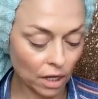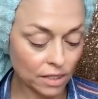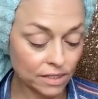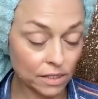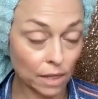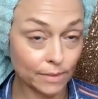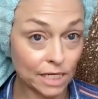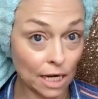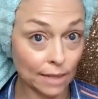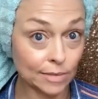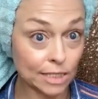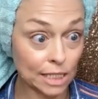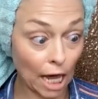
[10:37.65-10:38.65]

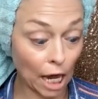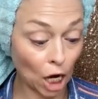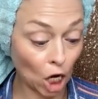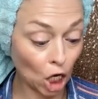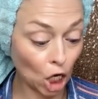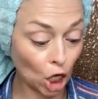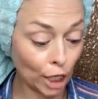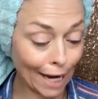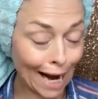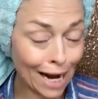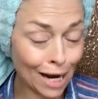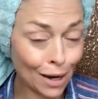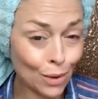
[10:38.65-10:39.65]
Sometimes they hurt.
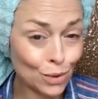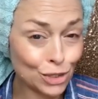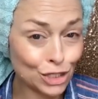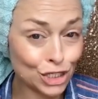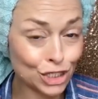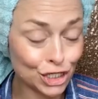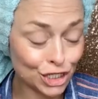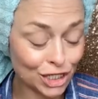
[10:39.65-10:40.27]
Ouch.